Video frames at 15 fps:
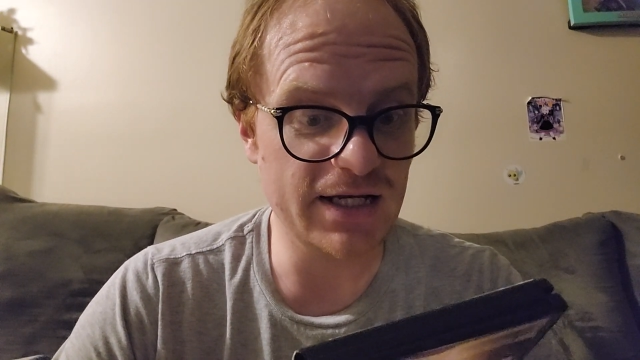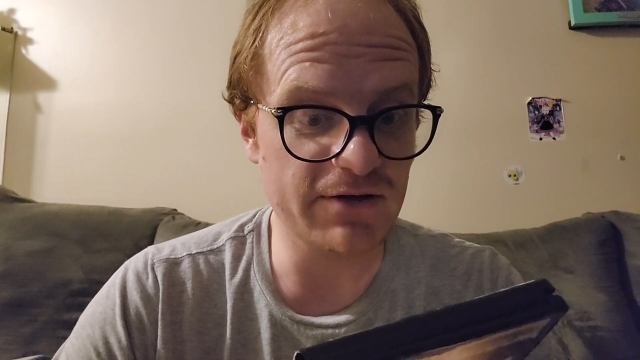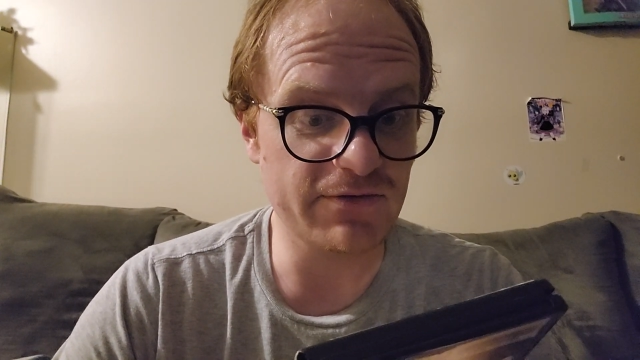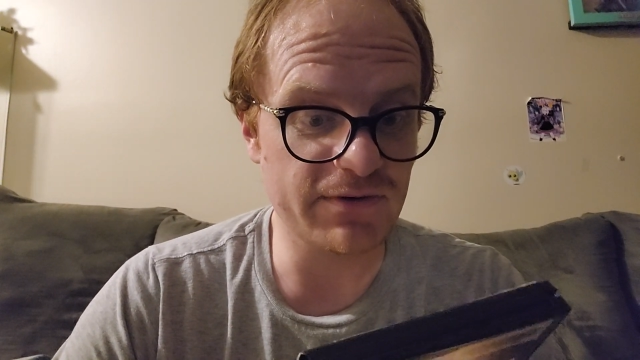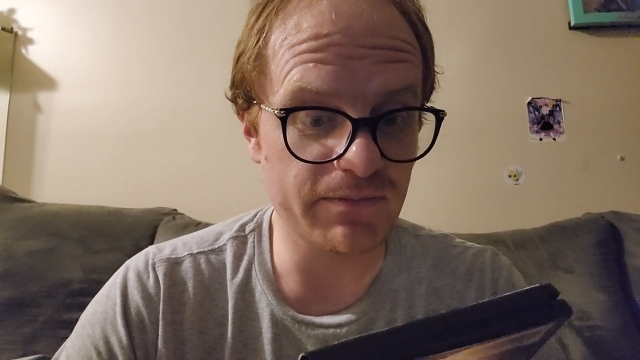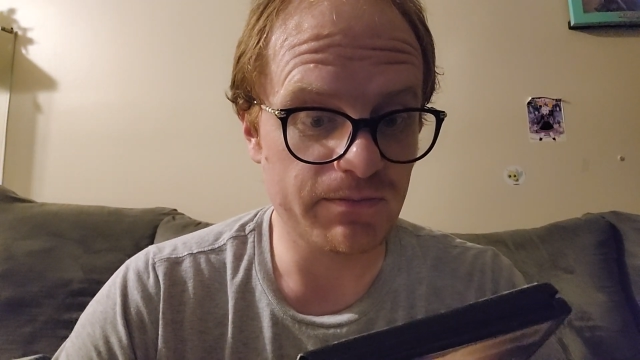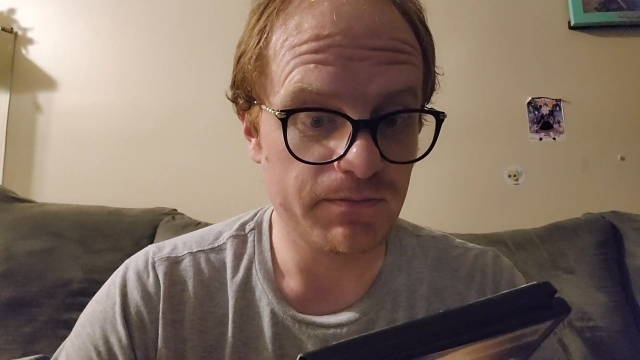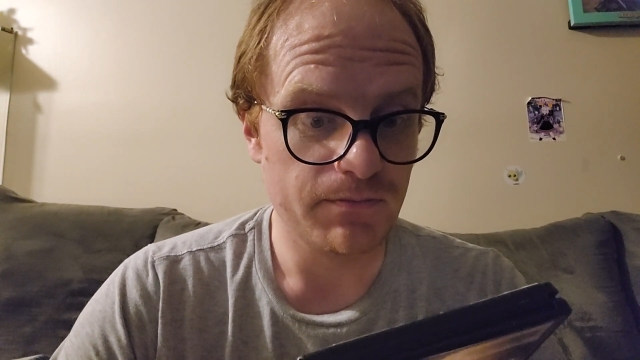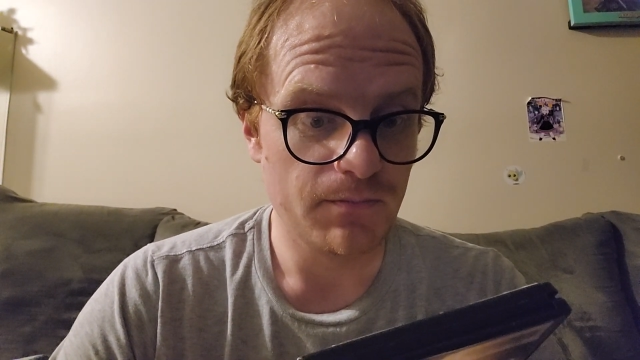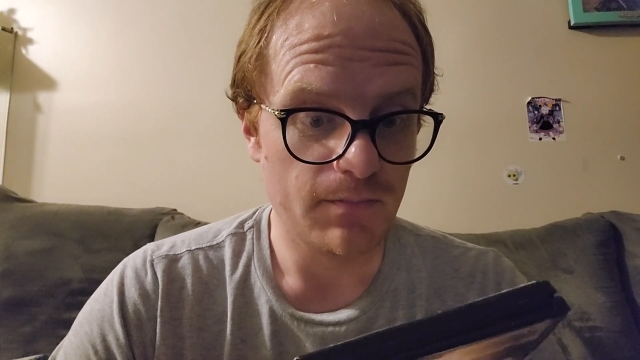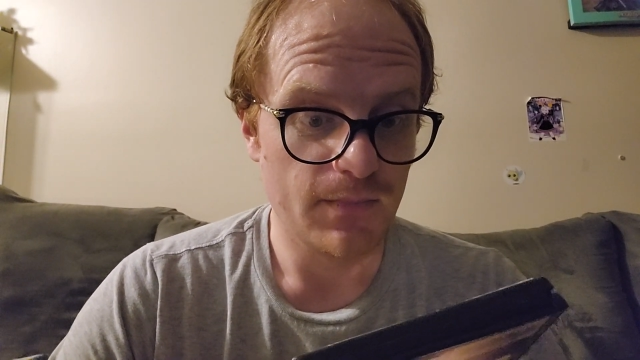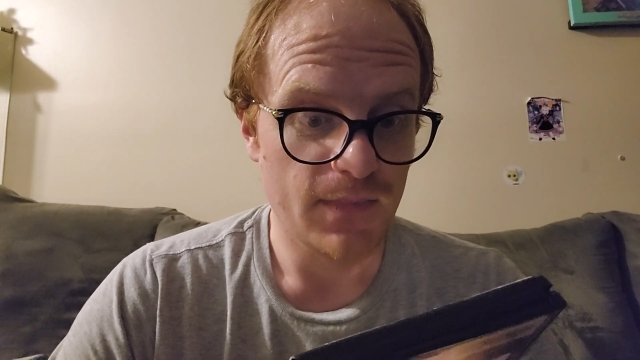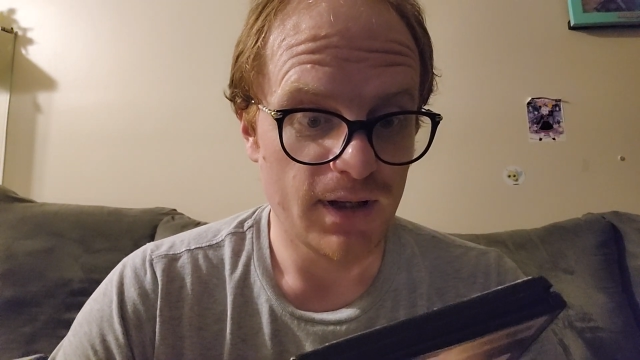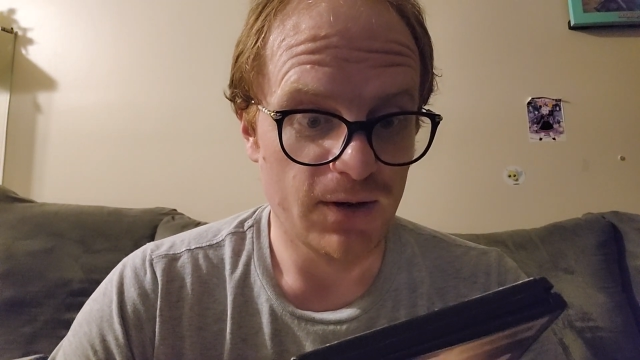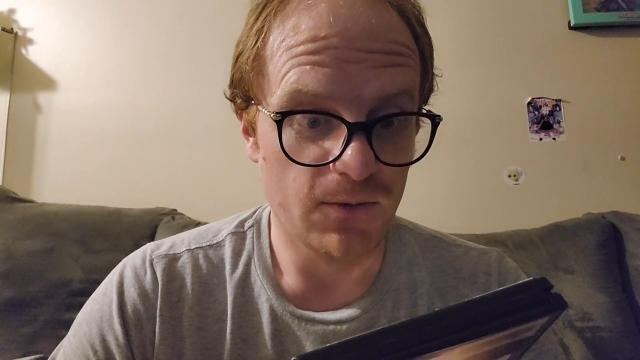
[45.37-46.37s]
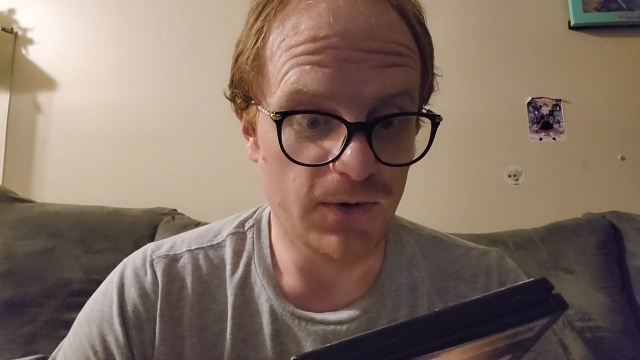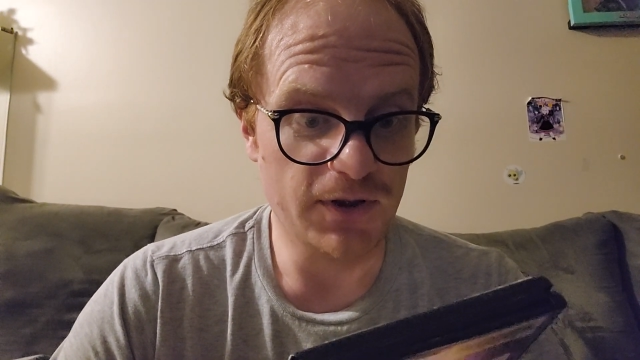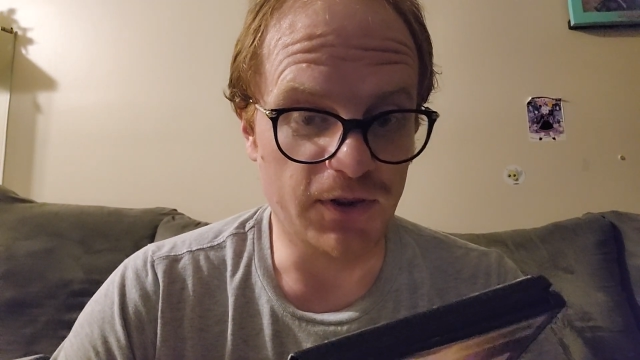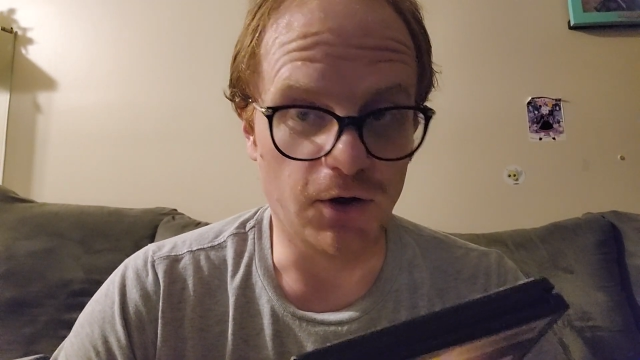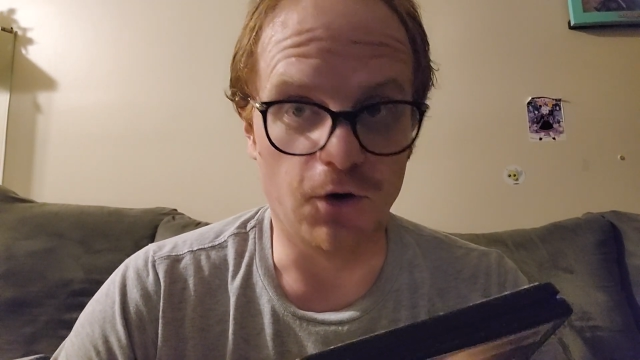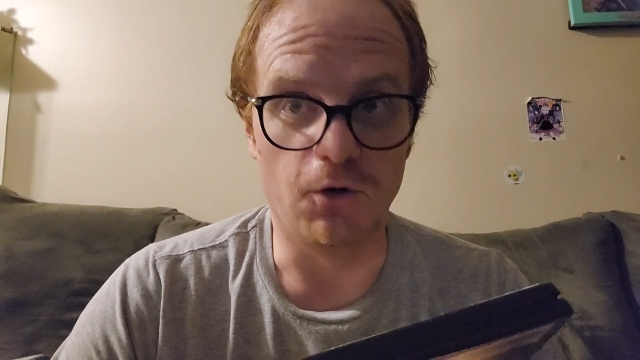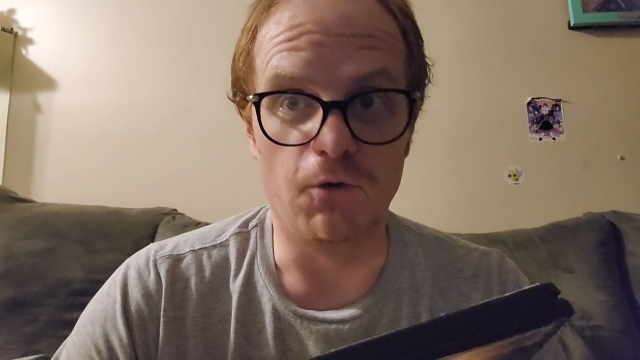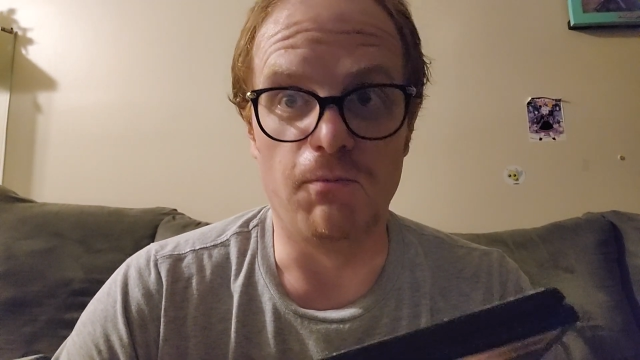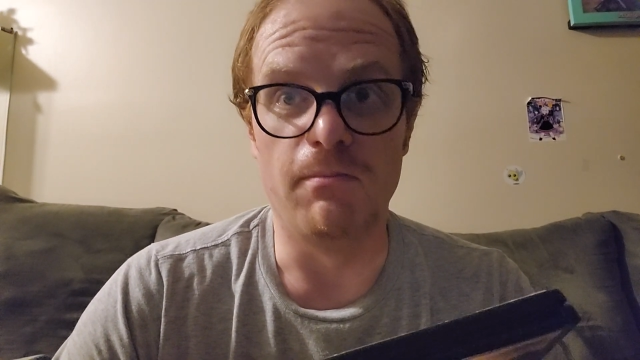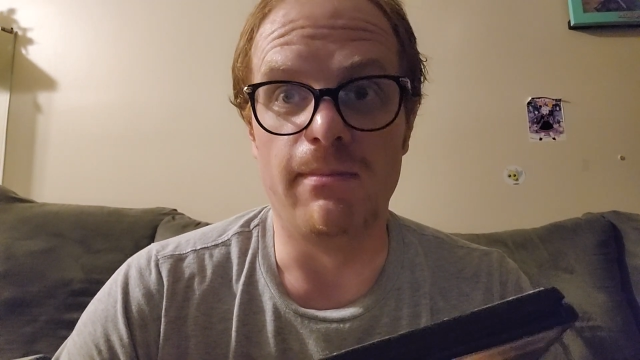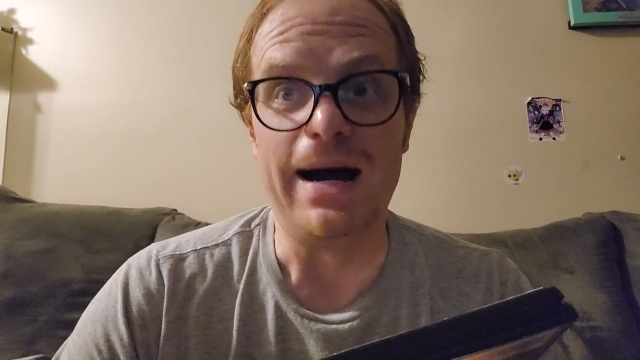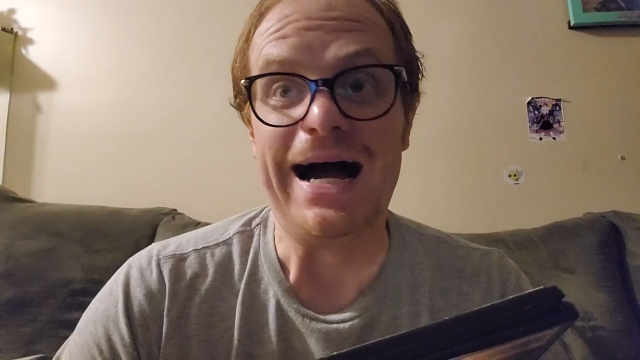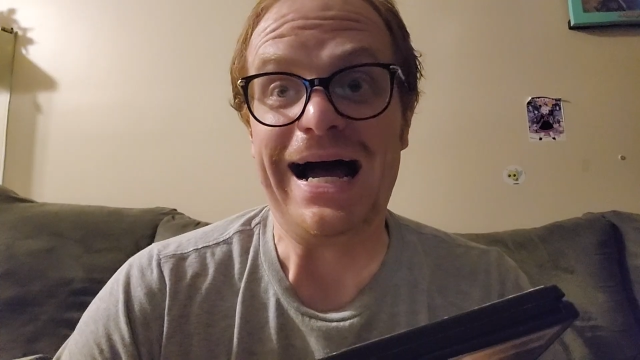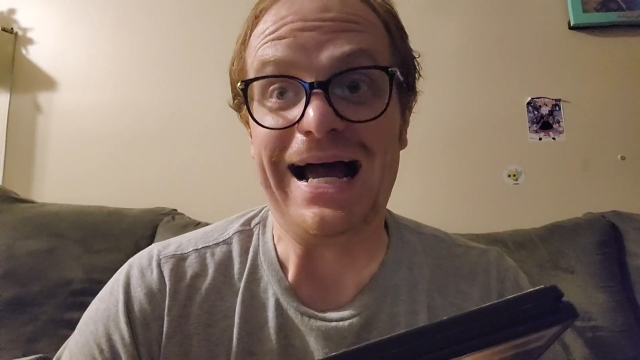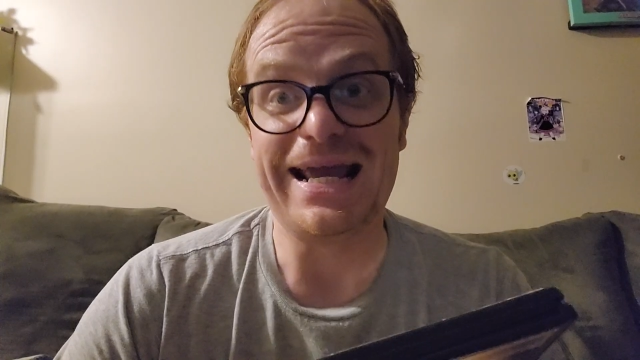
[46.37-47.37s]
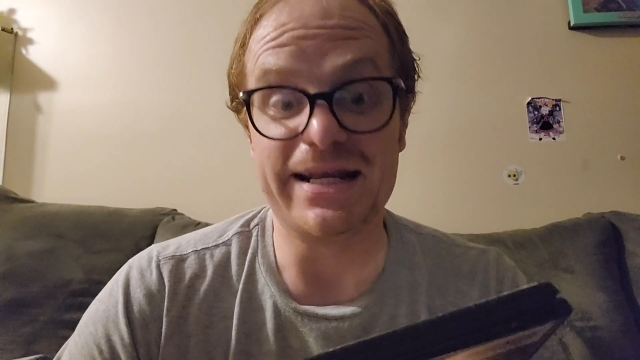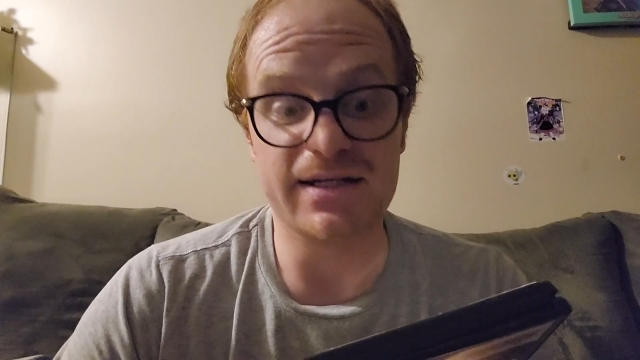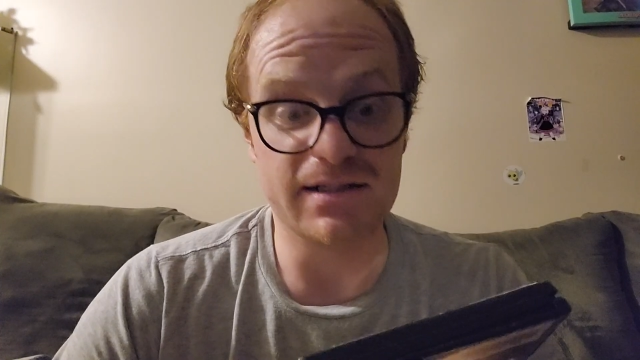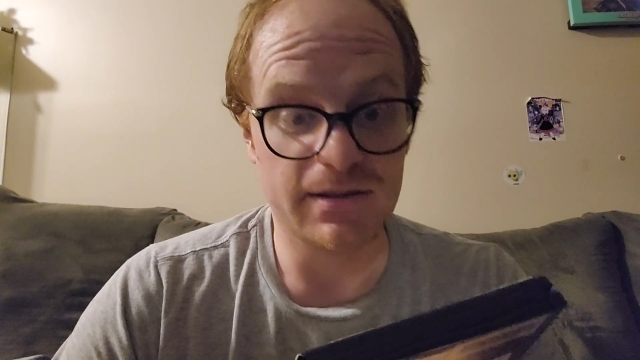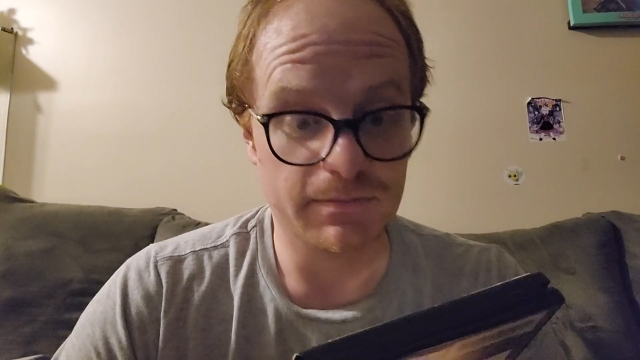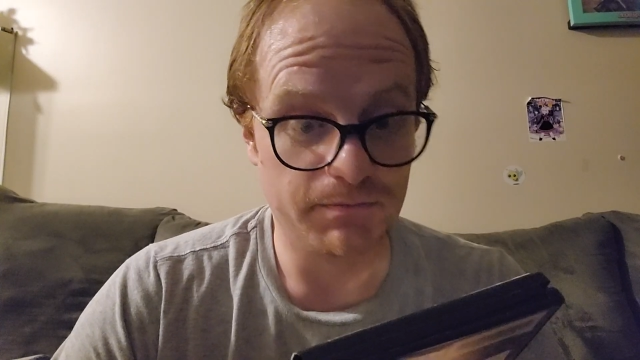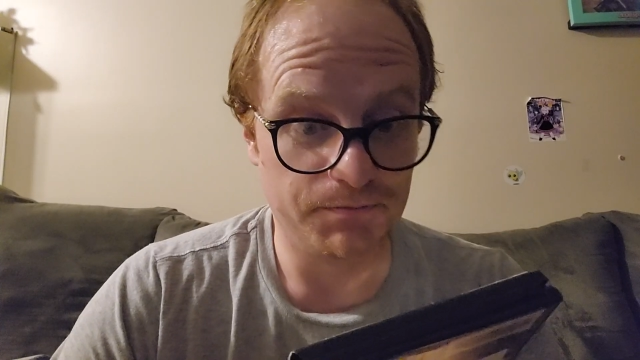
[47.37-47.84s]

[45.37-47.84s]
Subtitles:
even: with her mind.